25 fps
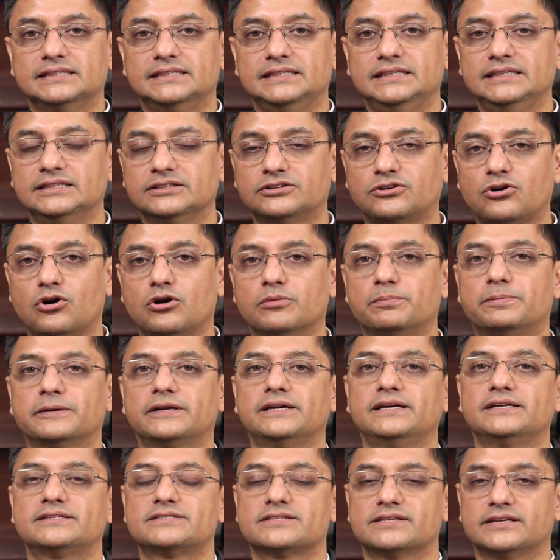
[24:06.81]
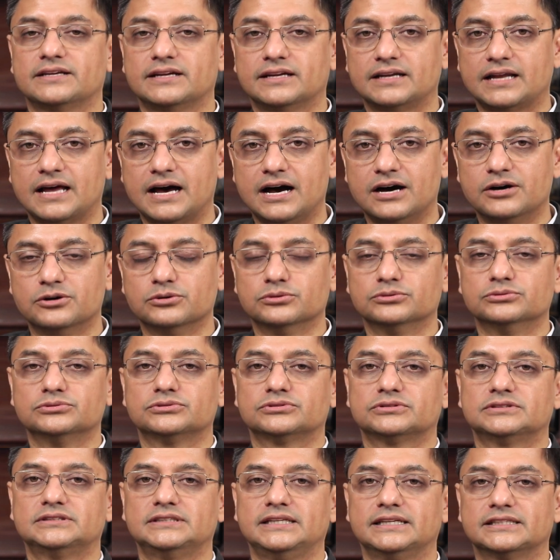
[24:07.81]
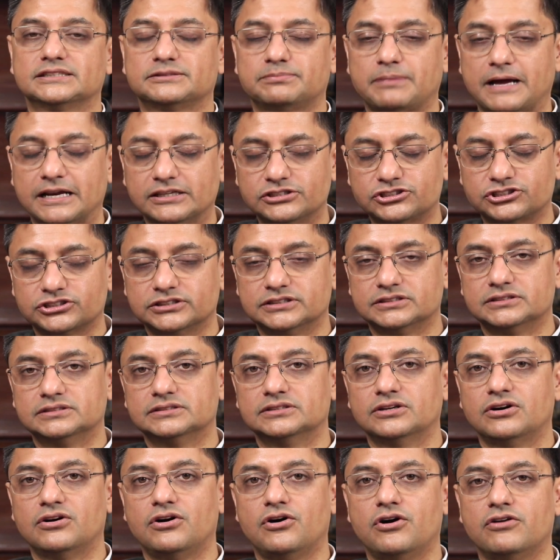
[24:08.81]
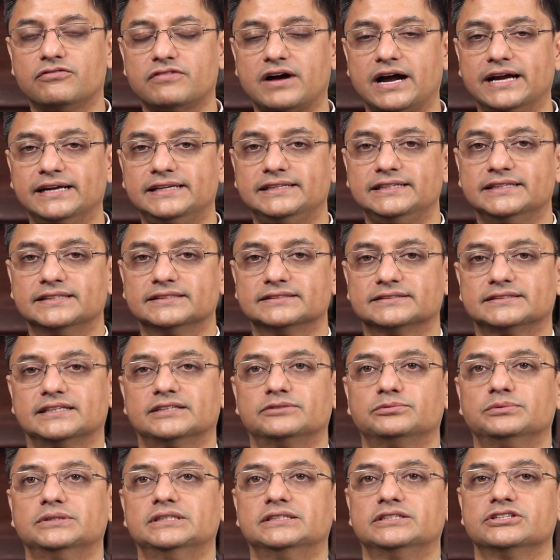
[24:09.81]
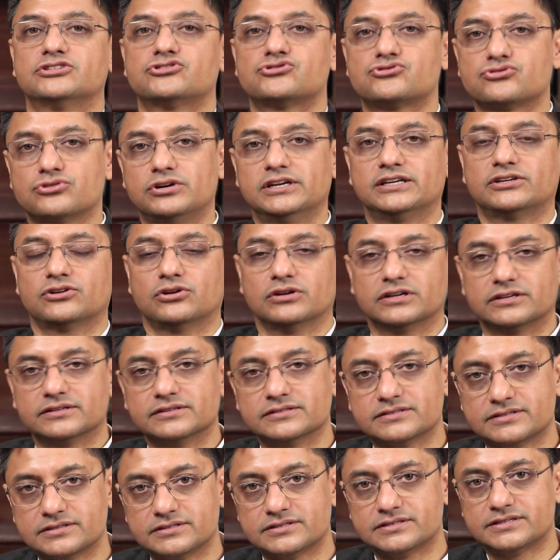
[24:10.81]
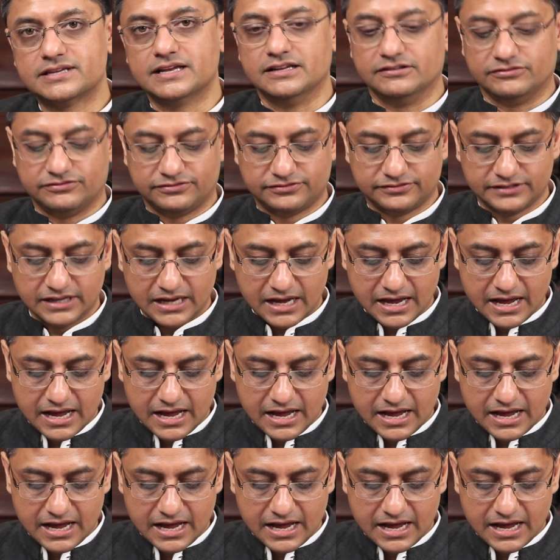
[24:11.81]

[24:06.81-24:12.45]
incorporates and allows the expansion of ideas that will destroy tolerance itself.